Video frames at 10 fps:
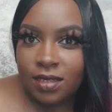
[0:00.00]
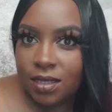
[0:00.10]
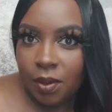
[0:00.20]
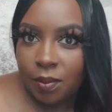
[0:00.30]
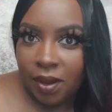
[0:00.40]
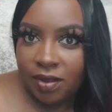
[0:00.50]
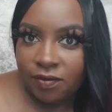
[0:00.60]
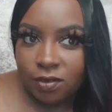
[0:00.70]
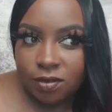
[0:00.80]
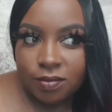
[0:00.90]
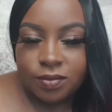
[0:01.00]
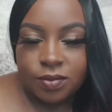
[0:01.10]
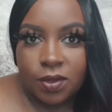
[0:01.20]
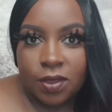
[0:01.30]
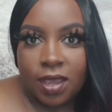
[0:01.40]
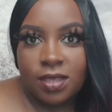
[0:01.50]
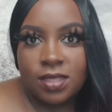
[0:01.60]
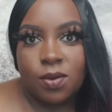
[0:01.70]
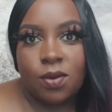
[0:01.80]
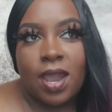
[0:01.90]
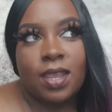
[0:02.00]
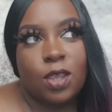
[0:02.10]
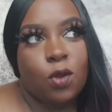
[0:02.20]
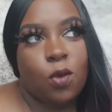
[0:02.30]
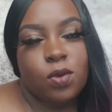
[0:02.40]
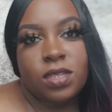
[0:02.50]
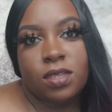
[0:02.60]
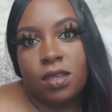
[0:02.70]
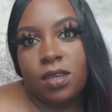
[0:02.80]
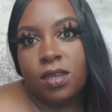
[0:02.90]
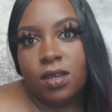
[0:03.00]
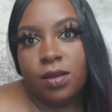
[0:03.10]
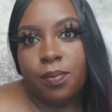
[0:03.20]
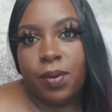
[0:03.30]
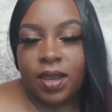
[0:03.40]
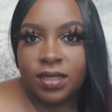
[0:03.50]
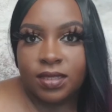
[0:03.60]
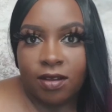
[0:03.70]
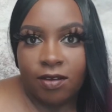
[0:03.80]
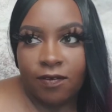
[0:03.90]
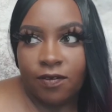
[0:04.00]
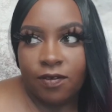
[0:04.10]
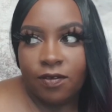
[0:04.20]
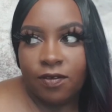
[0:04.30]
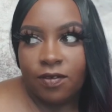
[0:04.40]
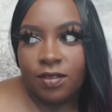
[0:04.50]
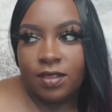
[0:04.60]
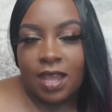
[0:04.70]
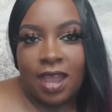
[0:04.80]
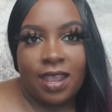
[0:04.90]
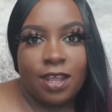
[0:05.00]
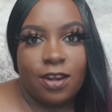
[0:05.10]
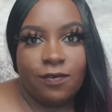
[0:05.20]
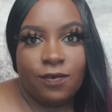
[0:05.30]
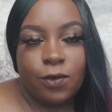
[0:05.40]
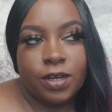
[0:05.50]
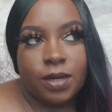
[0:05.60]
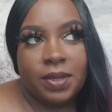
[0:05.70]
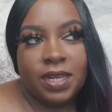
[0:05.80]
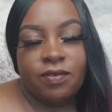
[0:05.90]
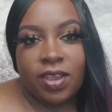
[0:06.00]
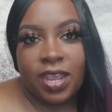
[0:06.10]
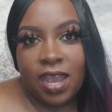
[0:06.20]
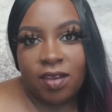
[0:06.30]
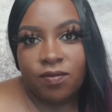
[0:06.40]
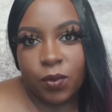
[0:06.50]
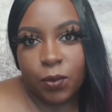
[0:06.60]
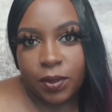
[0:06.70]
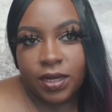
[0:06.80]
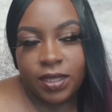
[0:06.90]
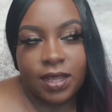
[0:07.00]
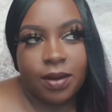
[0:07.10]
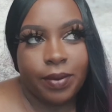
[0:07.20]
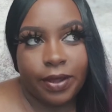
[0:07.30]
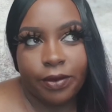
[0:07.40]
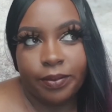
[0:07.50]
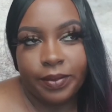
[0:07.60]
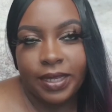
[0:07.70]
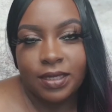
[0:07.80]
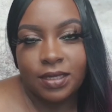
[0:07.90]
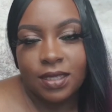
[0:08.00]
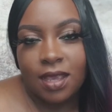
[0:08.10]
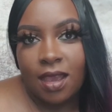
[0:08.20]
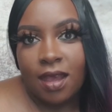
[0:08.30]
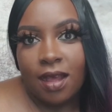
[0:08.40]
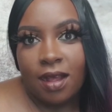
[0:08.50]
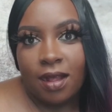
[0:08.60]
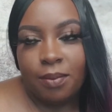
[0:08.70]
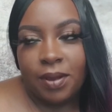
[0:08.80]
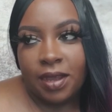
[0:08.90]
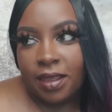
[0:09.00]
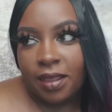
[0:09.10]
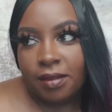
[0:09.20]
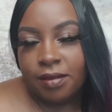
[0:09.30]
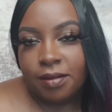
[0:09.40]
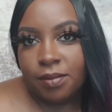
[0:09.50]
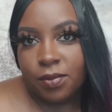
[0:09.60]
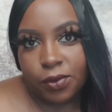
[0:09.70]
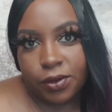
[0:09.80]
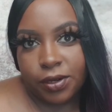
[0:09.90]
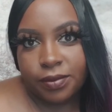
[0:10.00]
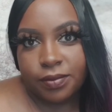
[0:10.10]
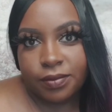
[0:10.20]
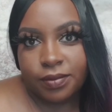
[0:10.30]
need to be mindful, okay? So, I can only buy stuff that I can afford. I mean, if I have more money, then by all means, I'll buy more